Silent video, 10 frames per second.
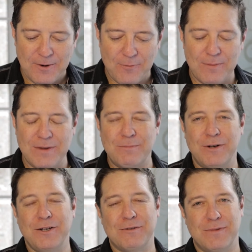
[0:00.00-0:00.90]
remember
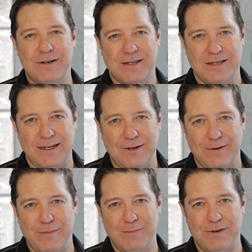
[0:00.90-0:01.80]
your mercy,
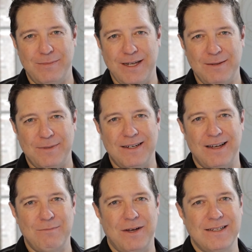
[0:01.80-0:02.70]
remember me, but
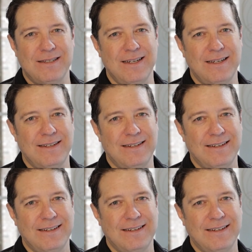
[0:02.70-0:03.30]
not my sin.